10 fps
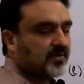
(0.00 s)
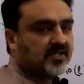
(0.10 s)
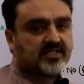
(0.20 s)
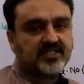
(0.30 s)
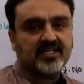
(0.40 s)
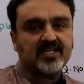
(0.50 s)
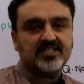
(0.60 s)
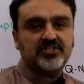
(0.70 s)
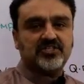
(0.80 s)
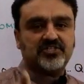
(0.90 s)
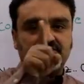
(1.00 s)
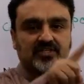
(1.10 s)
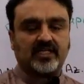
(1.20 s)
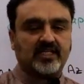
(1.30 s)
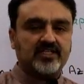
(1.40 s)
but it's just a
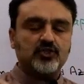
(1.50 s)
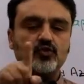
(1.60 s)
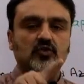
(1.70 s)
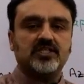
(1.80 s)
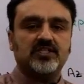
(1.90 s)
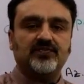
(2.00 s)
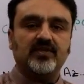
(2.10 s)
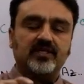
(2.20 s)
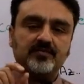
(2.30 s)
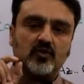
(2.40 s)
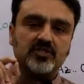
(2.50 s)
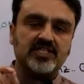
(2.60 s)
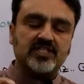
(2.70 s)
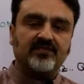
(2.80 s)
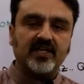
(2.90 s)
circle. It's not a sphere
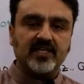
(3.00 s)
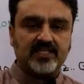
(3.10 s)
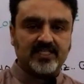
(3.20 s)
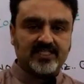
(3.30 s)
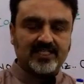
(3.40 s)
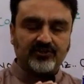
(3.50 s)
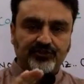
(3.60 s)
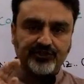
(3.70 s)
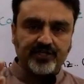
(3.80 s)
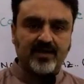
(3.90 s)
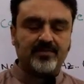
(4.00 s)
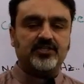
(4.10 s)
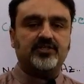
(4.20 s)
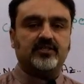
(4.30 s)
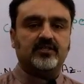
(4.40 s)
because a sphere is in 3
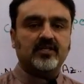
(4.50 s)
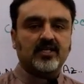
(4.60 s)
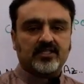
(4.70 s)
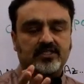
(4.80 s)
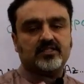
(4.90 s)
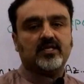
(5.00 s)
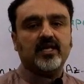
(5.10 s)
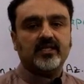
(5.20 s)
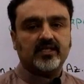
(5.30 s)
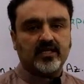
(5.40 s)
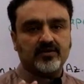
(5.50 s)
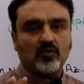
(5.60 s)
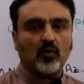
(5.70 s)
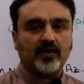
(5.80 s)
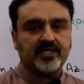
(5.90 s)
dimensions, just like
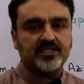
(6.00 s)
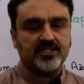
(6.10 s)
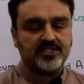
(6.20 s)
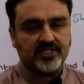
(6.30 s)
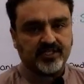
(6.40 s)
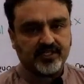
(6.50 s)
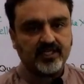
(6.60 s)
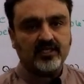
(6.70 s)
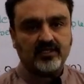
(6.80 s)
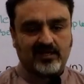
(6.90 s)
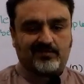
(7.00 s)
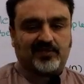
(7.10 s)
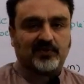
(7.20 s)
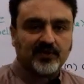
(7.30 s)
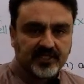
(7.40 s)
an orange, etc.
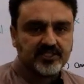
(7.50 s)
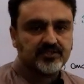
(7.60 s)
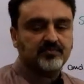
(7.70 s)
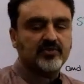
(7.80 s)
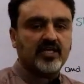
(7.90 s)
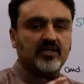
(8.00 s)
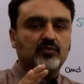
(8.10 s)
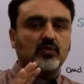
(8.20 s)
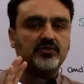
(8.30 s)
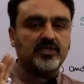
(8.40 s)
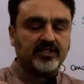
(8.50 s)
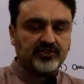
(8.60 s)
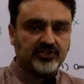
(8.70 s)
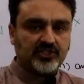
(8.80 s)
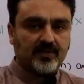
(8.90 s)
Lemon, orange, those are
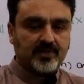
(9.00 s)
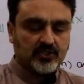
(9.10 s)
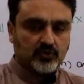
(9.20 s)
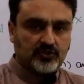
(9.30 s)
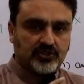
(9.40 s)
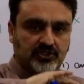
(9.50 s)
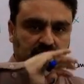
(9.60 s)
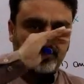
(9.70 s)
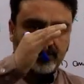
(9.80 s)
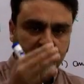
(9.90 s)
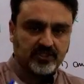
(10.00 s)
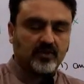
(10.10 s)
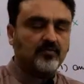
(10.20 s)
in 3 dimensions. So it's just